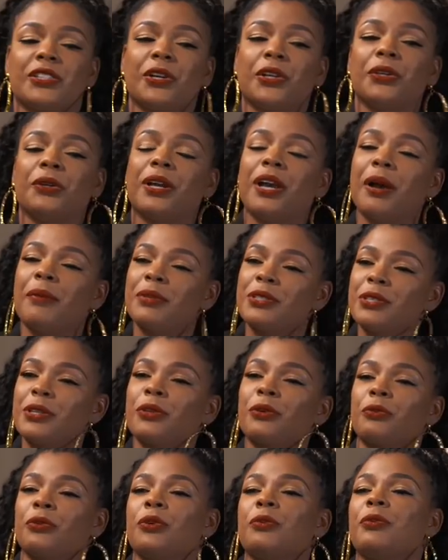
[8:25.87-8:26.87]
And so you come
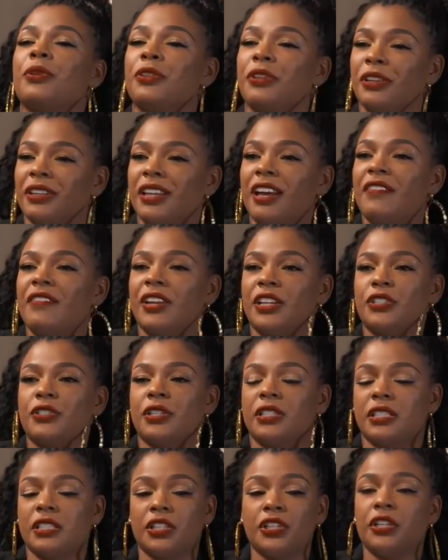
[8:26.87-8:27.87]
into the room with your love
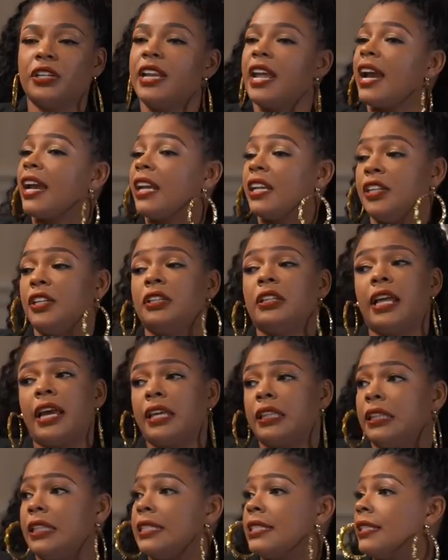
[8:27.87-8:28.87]
interest in your neck, and you're
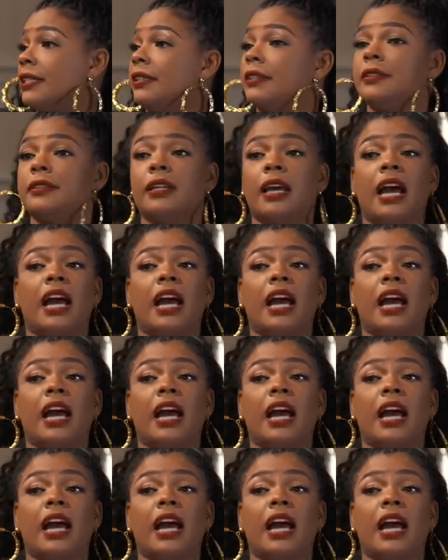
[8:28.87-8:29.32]
like, listen,